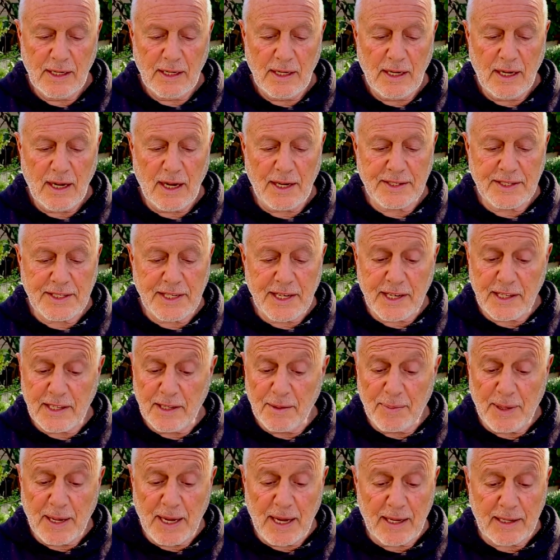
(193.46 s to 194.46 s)
I'd sit in the
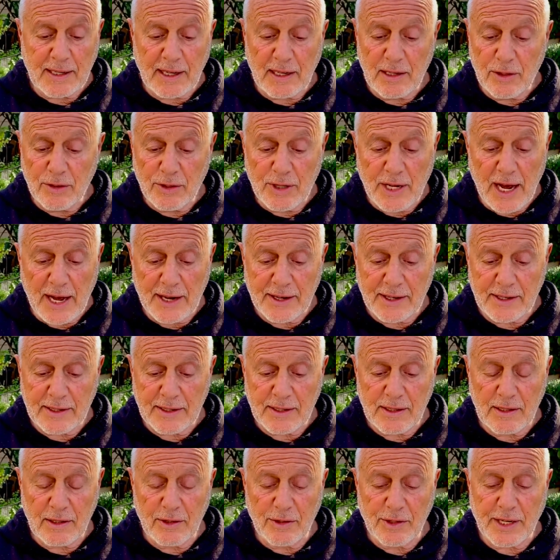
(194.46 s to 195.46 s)
park and look at it,
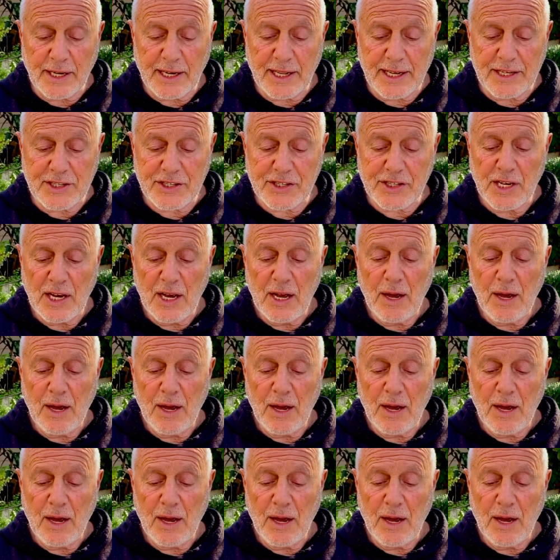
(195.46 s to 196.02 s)
look at each